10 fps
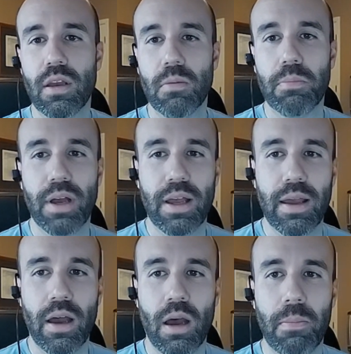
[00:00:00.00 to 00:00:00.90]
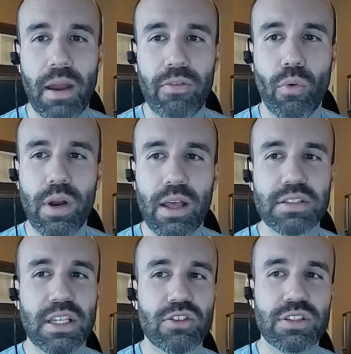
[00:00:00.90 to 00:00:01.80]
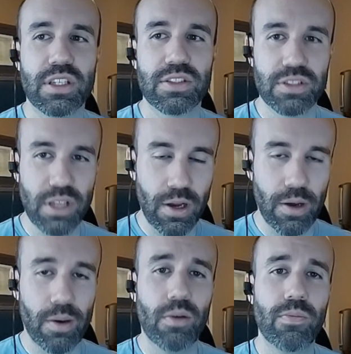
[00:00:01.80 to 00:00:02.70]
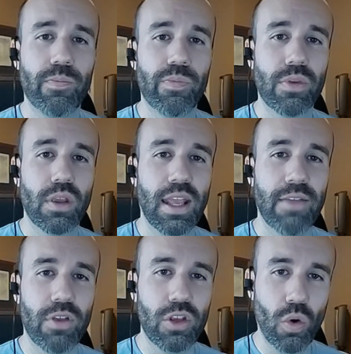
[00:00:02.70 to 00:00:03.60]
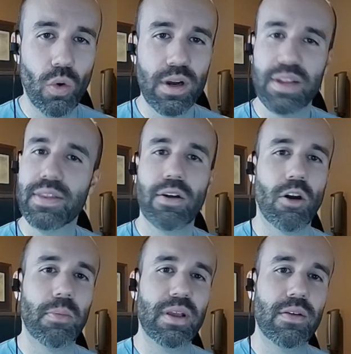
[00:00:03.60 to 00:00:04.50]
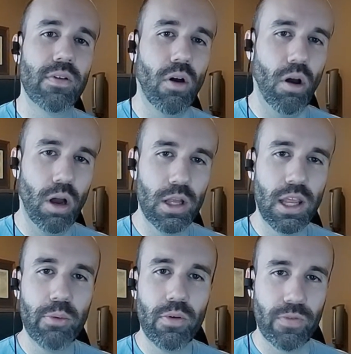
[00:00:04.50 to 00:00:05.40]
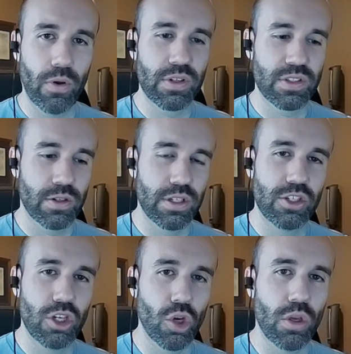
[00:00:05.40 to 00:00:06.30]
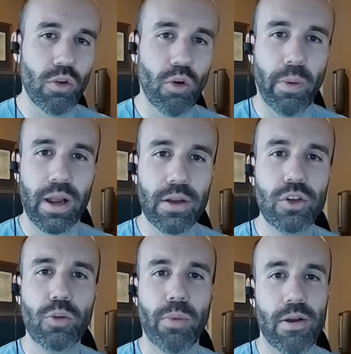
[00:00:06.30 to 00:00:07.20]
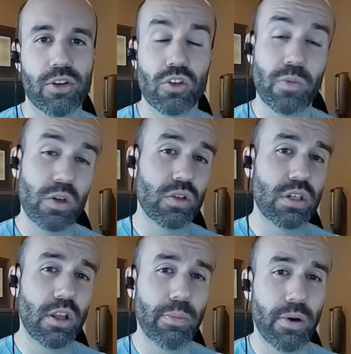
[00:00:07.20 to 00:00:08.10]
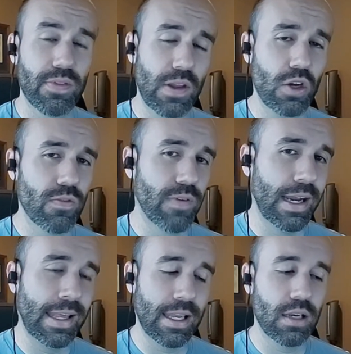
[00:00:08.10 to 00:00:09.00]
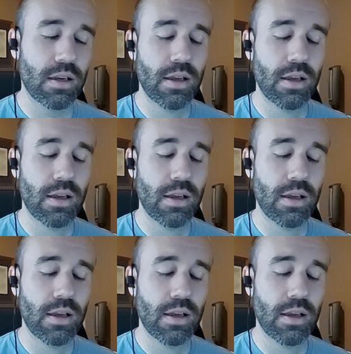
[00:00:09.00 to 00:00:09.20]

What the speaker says: But everyone else actually says no. If you're in the army, all they will focus on is you. You will bring undue pressure, especially to the part that you're fighting in.